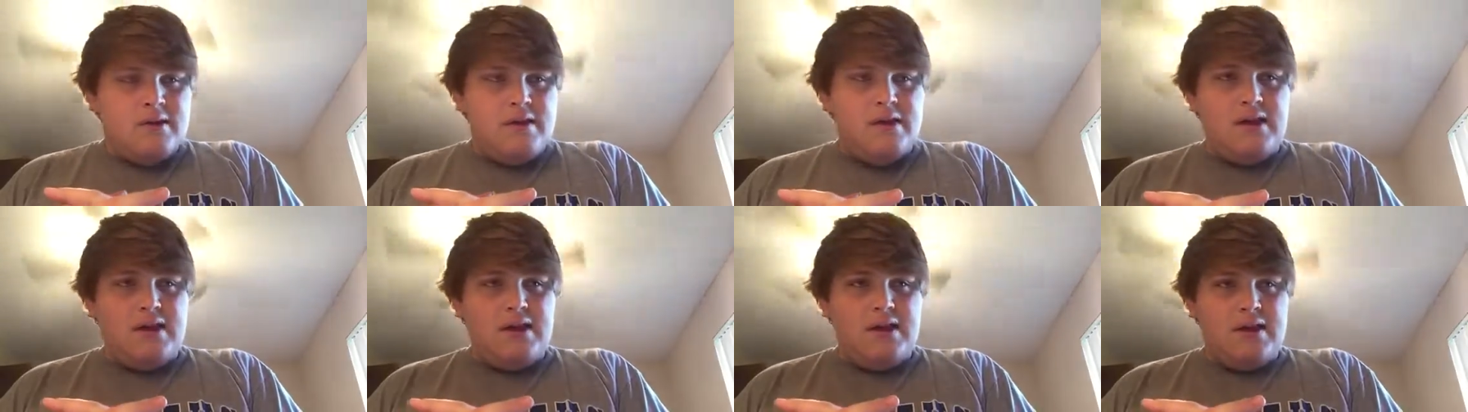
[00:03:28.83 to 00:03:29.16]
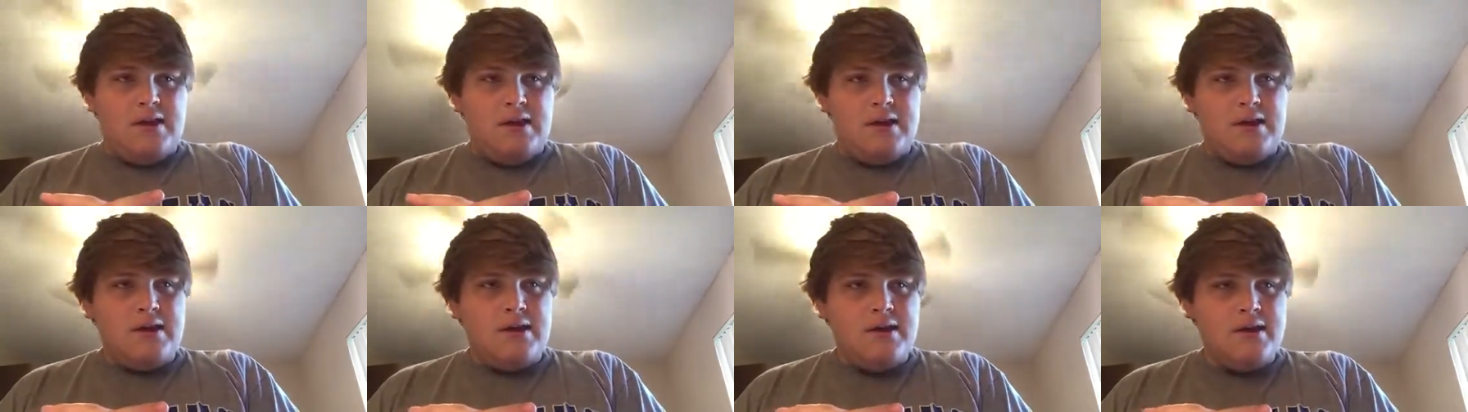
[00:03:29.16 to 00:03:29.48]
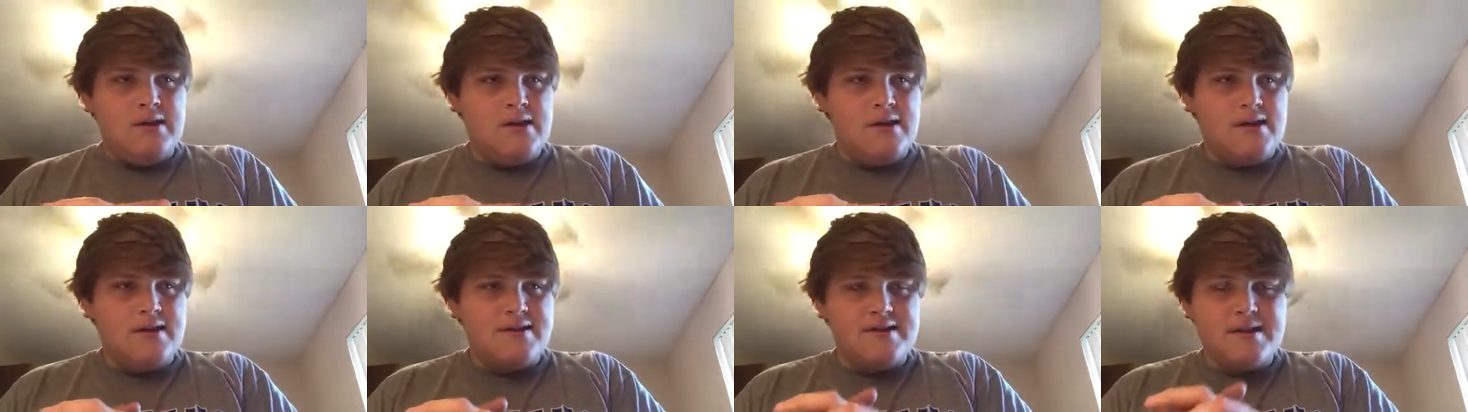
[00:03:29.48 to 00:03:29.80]
the
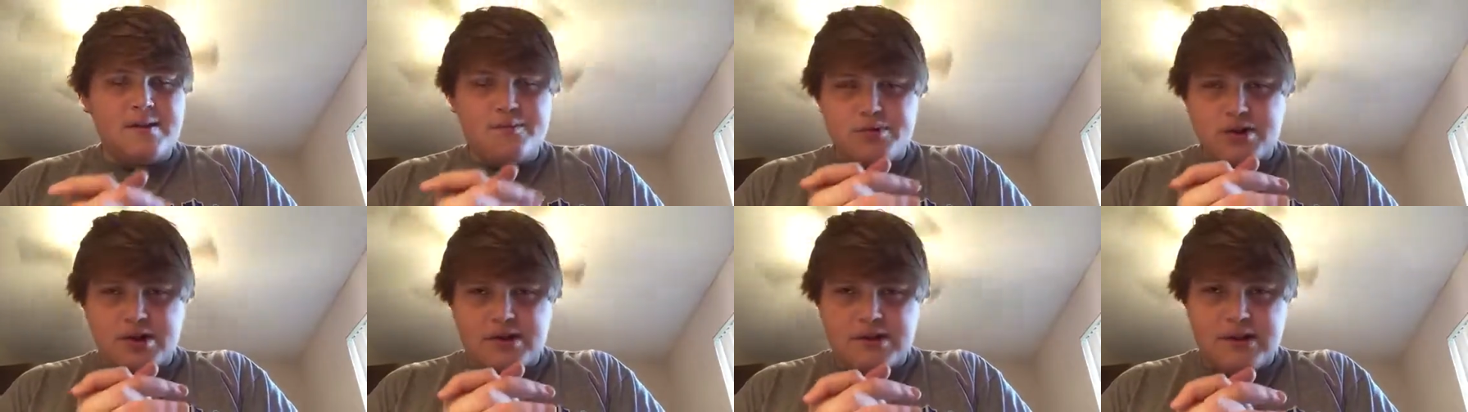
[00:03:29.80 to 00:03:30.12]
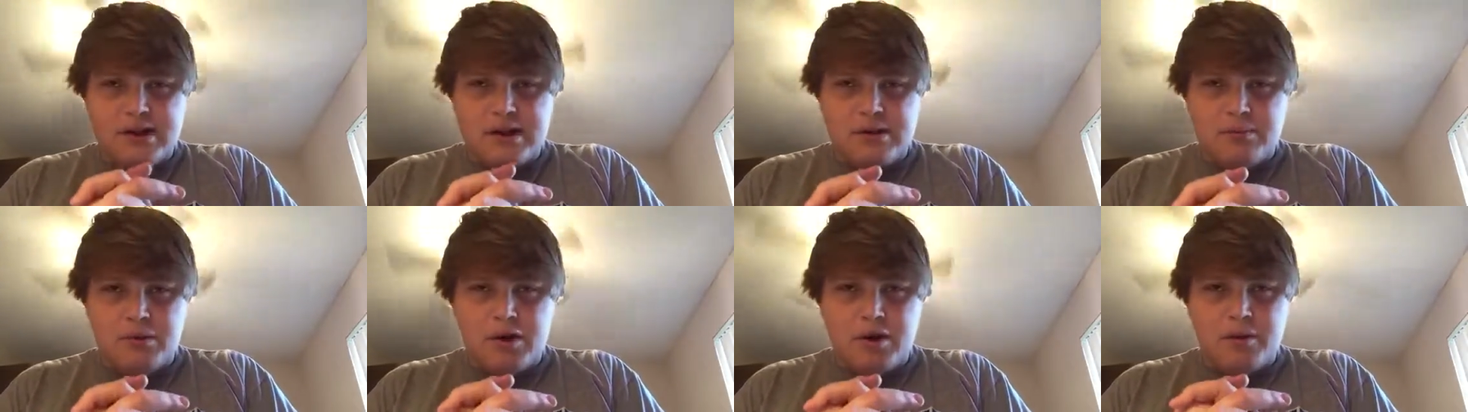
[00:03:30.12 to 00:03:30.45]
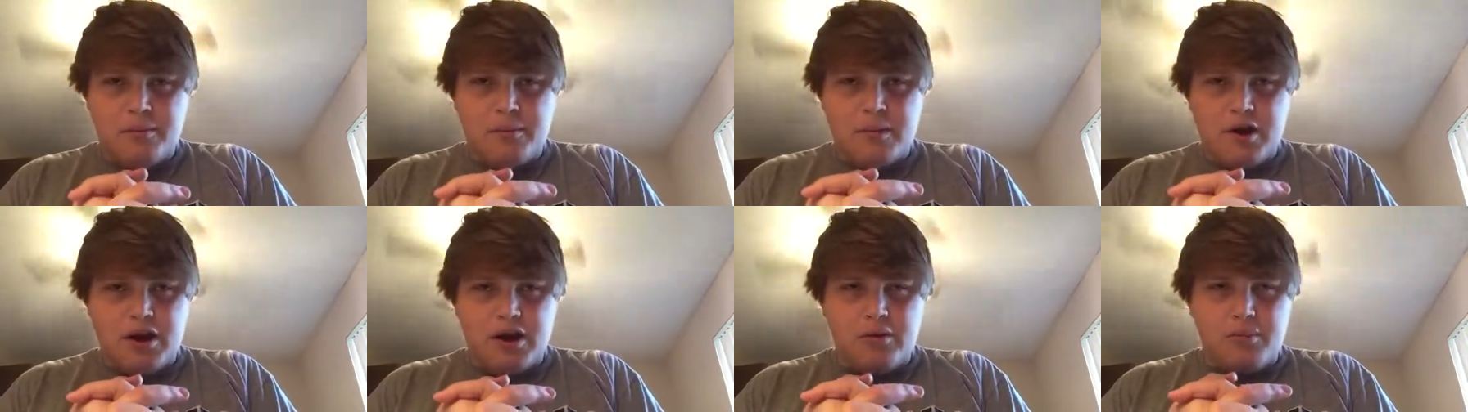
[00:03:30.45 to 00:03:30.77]
subject and
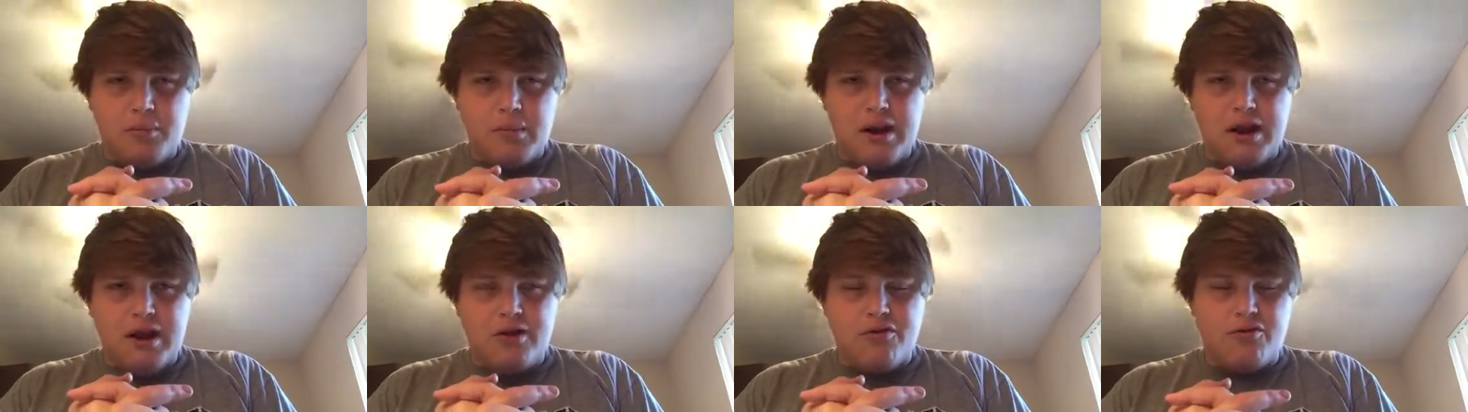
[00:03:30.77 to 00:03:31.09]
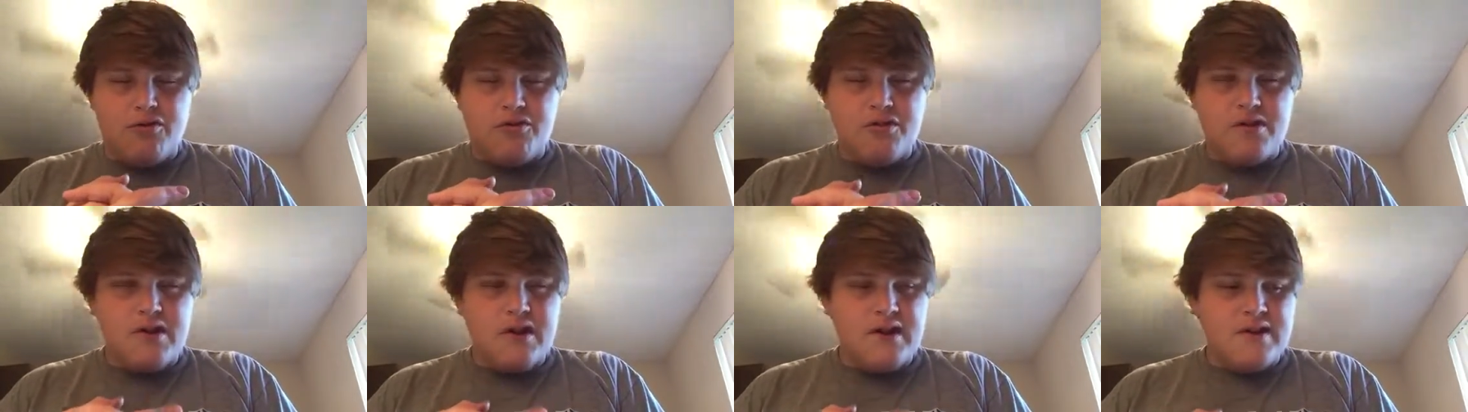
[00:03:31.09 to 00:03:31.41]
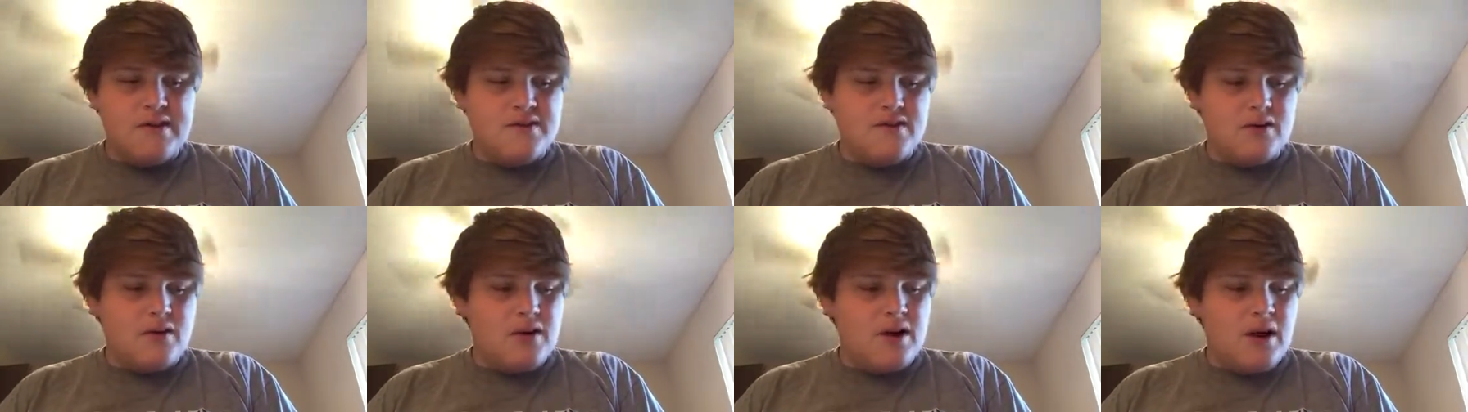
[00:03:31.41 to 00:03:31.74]
among many other
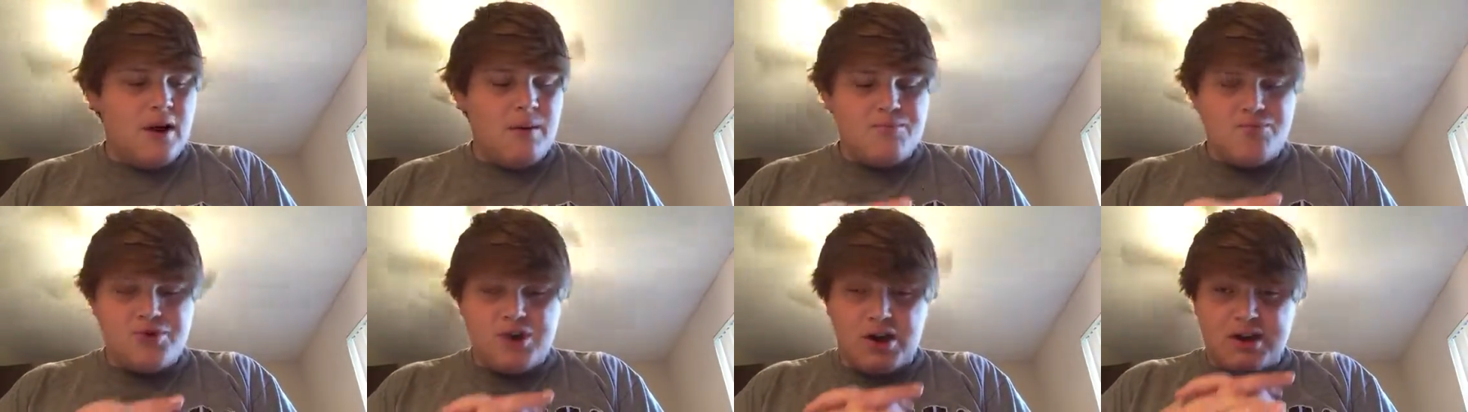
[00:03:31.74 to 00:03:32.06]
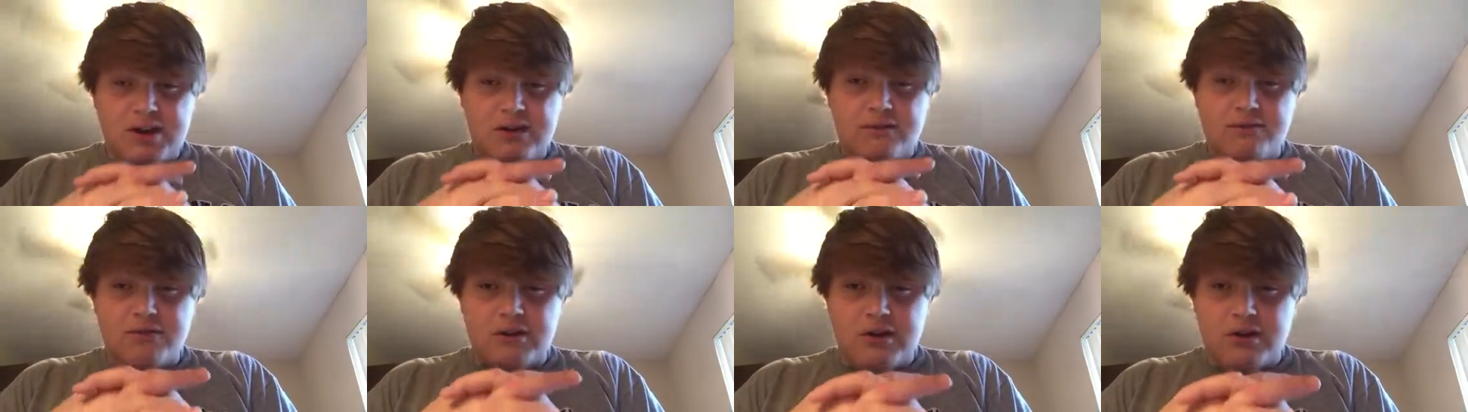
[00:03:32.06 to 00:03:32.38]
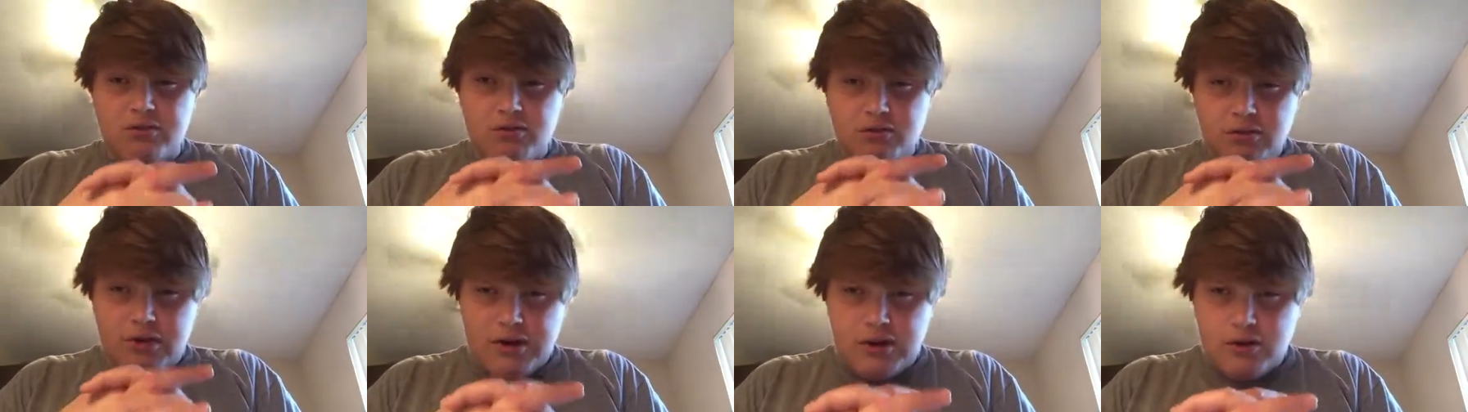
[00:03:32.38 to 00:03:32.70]
things are
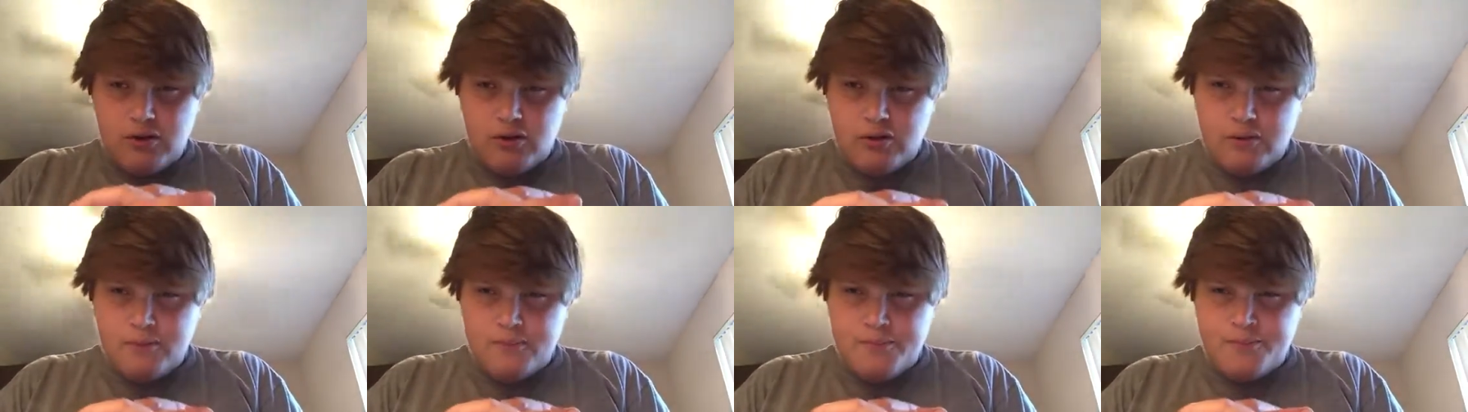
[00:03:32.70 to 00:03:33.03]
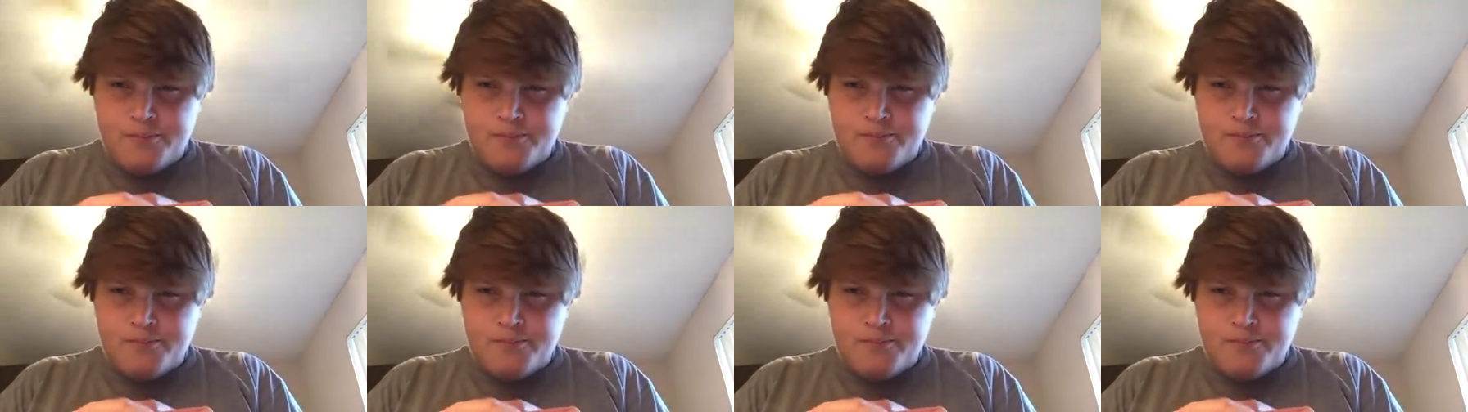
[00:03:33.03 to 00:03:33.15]
objectively real